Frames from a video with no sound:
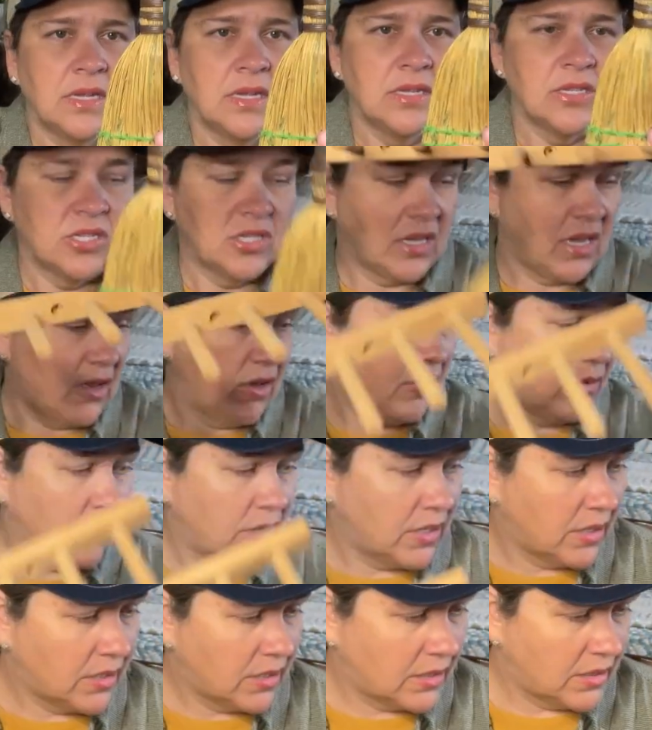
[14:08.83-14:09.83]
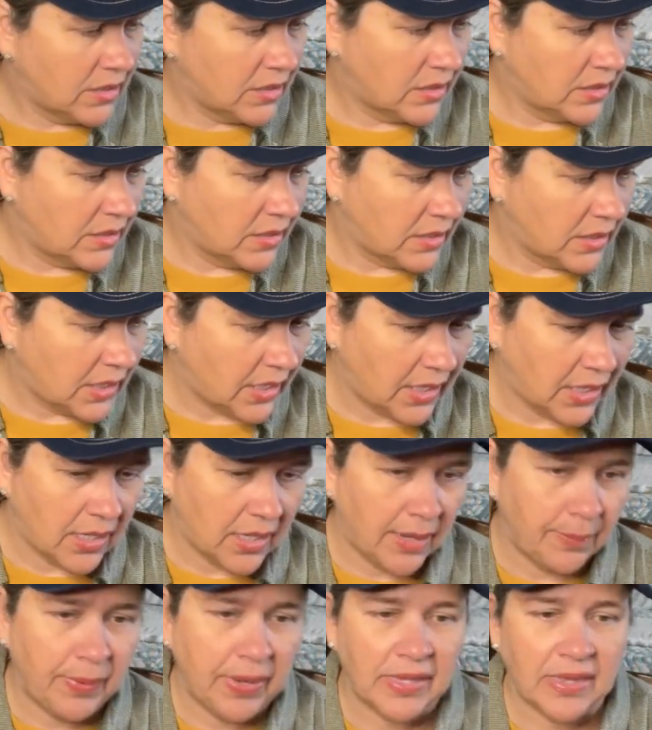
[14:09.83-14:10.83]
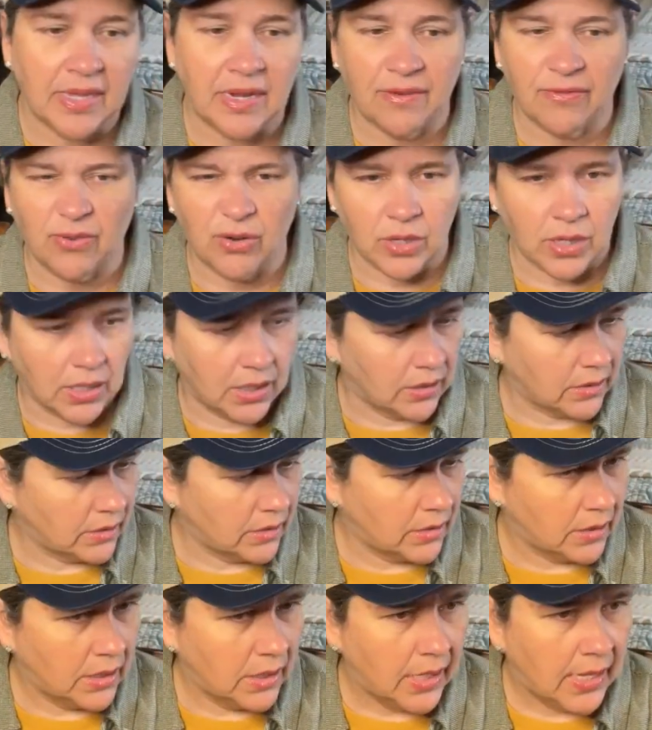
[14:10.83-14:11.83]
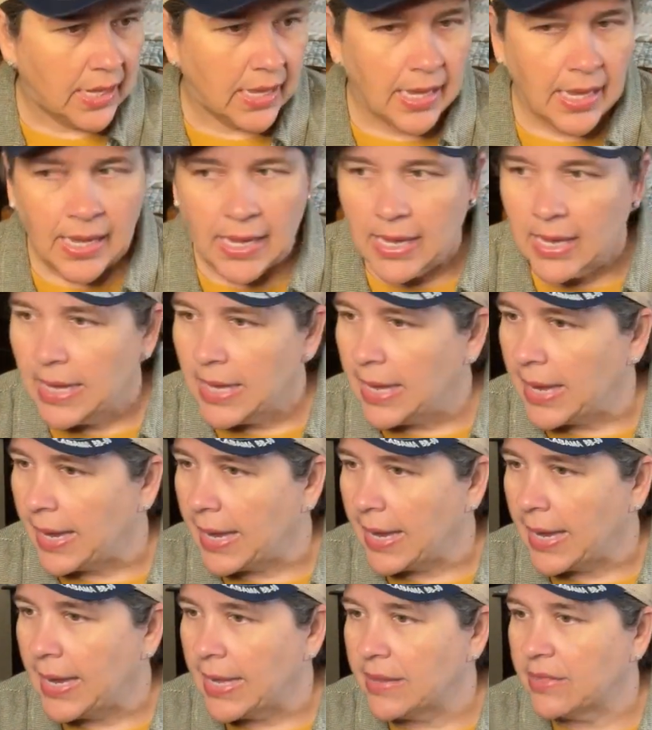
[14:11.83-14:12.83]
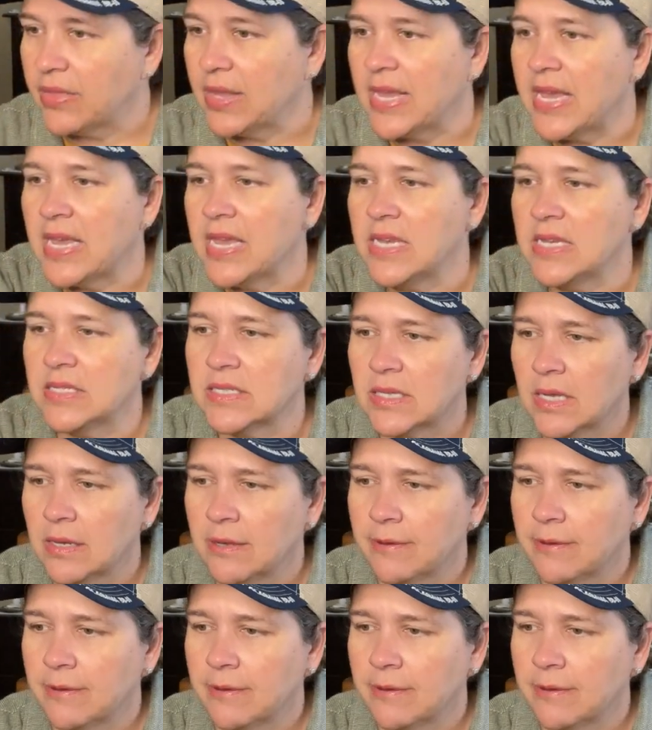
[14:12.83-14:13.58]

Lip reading: So, I picked that up for $1. And these